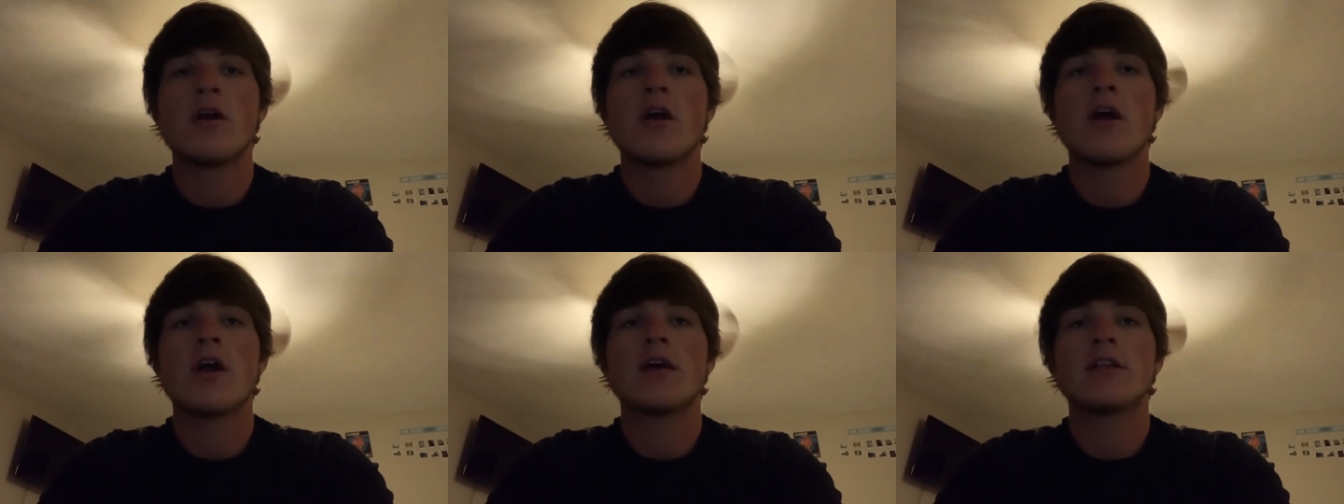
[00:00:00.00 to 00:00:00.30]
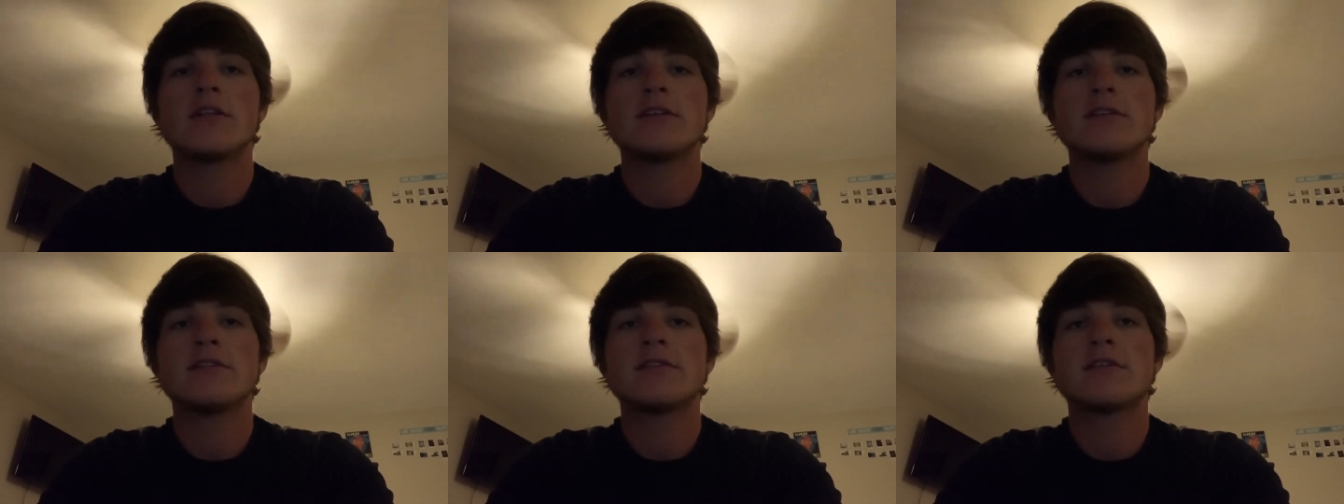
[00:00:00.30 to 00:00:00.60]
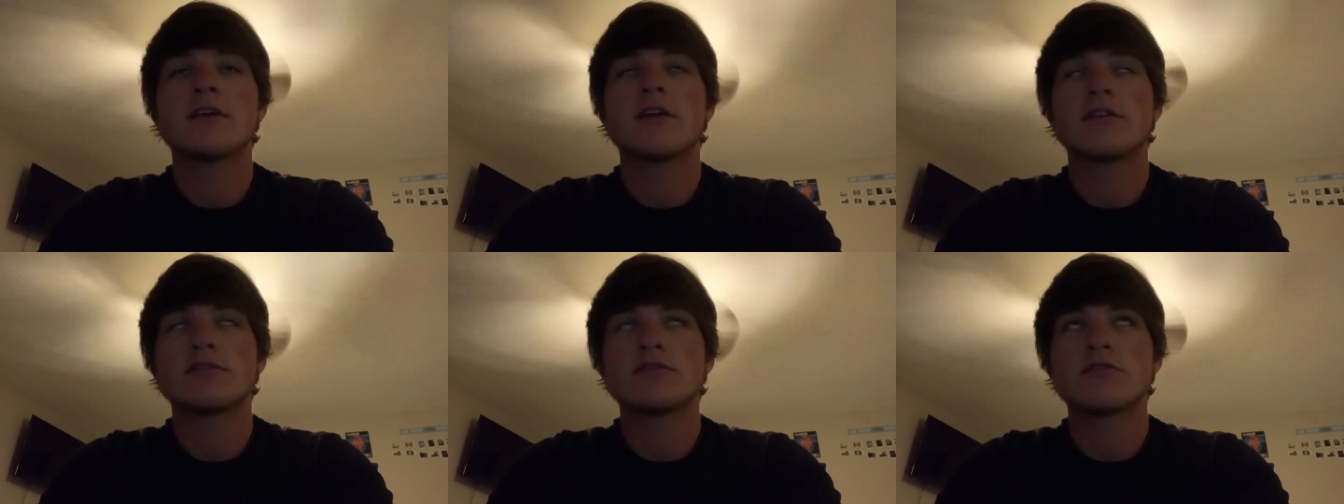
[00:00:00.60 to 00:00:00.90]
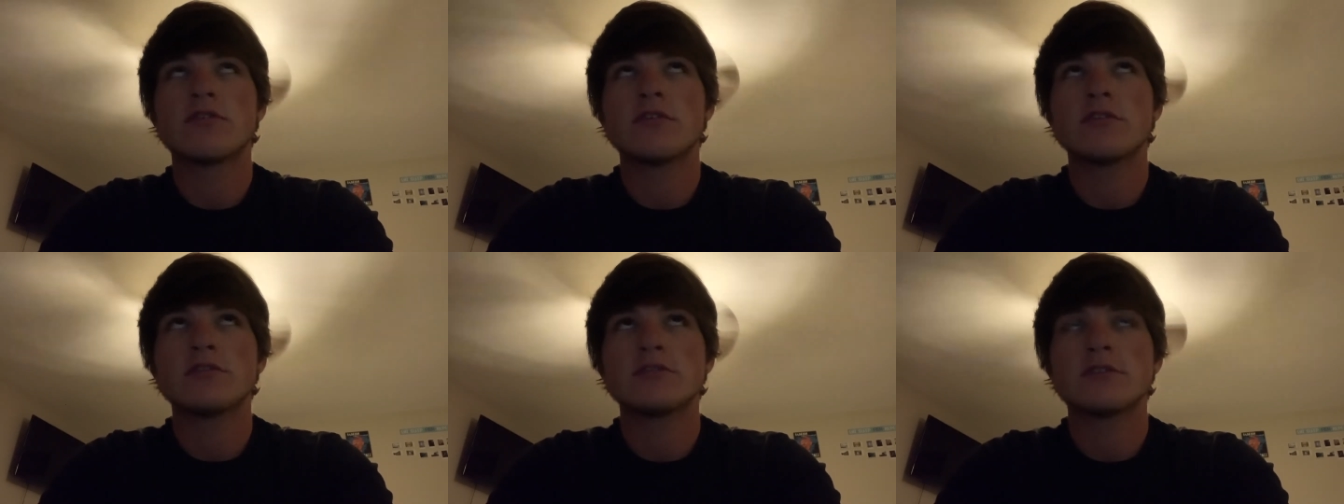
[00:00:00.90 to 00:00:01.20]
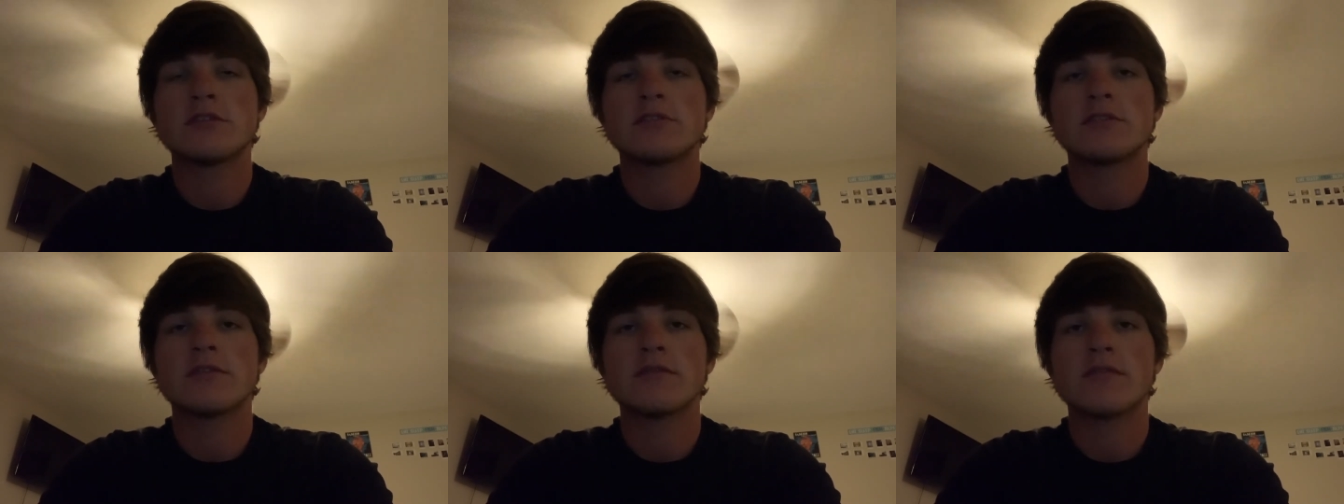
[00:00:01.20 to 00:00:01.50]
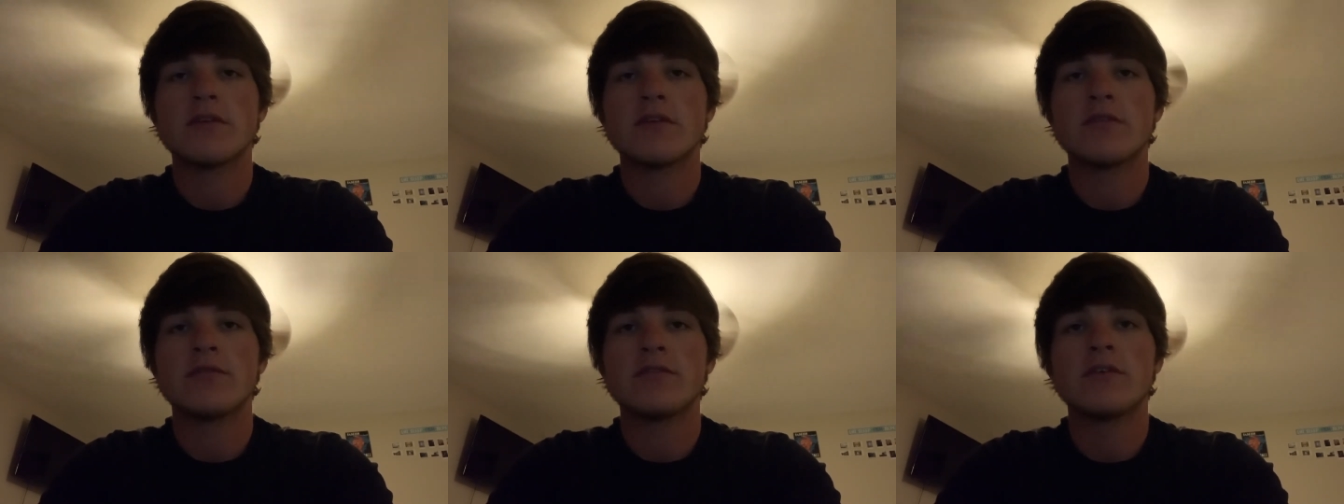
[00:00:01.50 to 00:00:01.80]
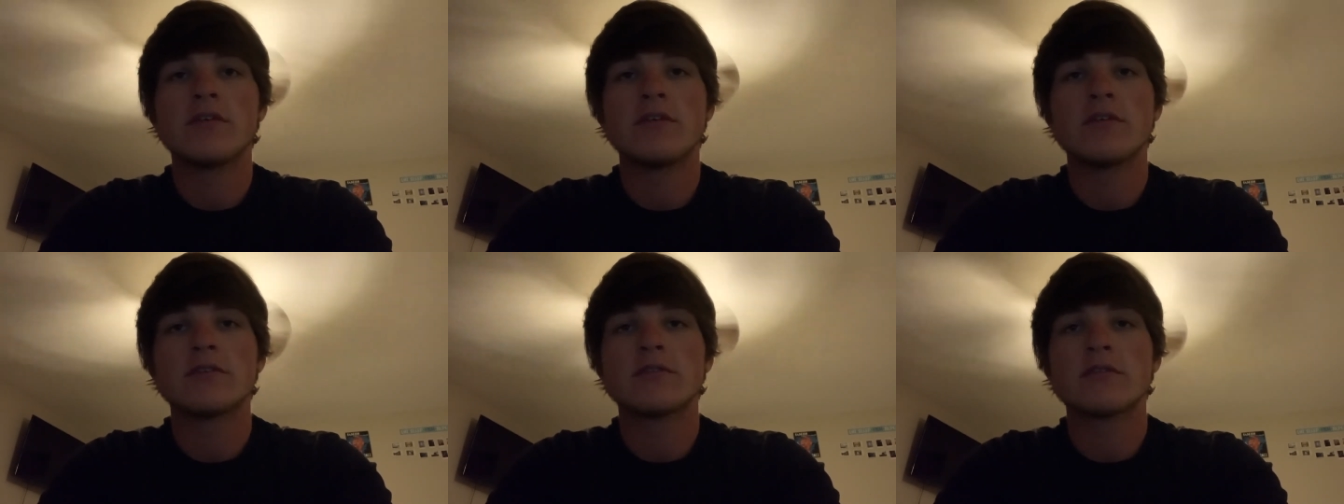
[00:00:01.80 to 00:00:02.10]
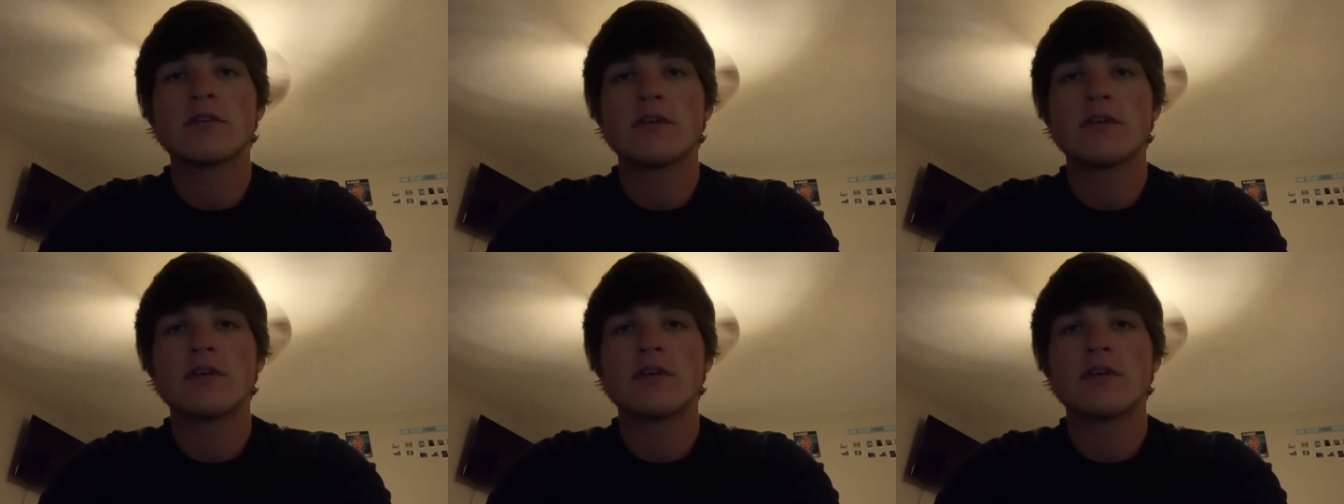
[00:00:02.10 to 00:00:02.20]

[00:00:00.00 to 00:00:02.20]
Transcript: or at least get a strong sense of their feelings.